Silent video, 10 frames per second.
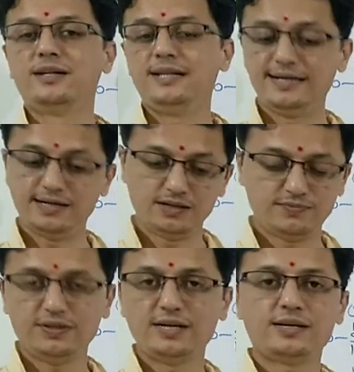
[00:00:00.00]
then
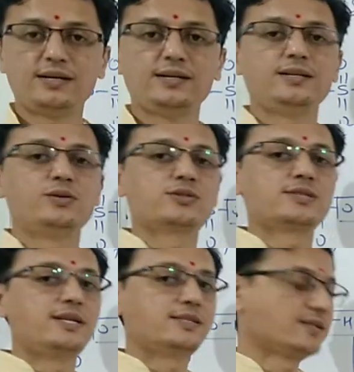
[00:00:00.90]
definitely the
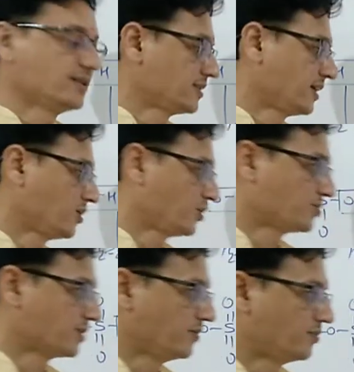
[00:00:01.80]
oxidation state
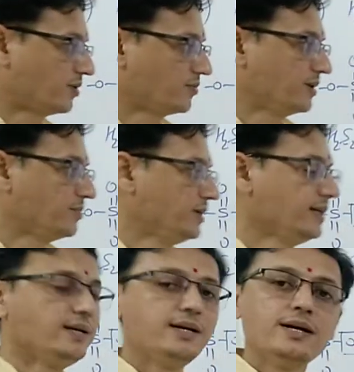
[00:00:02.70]
of sulfur will
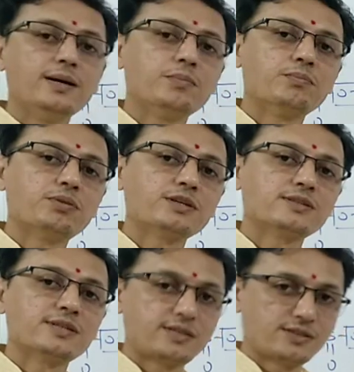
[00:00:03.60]
be plus
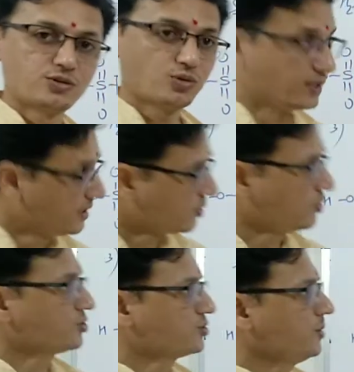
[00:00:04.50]
6. So here
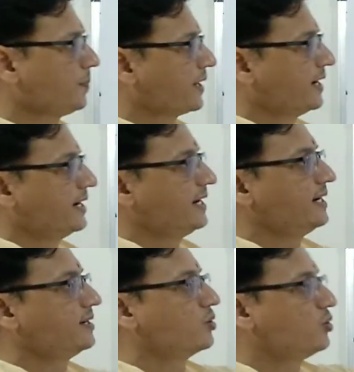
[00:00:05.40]
also
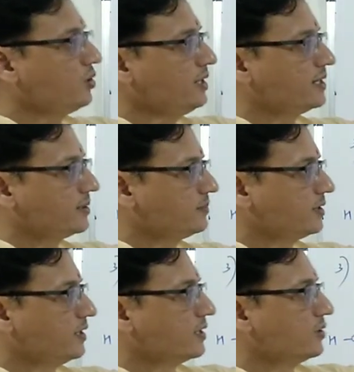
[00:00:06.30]
in oleum,
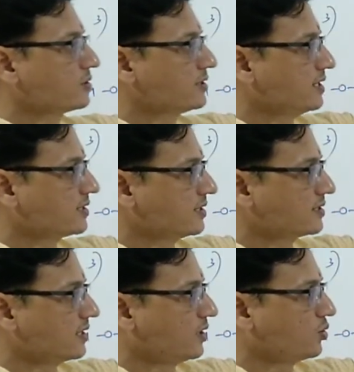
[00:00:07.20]
the oxidation
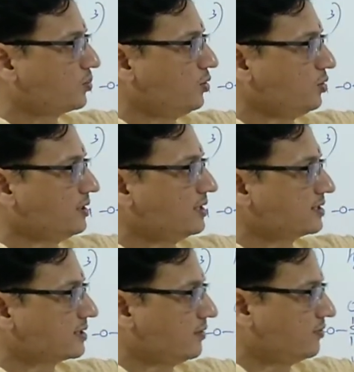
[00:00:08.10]
state of both
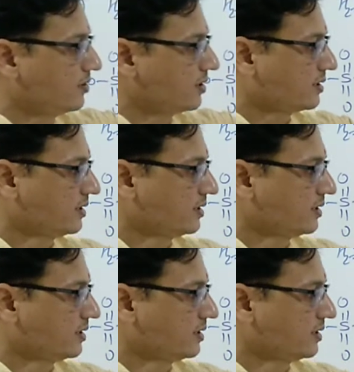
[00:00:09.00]
this sulfur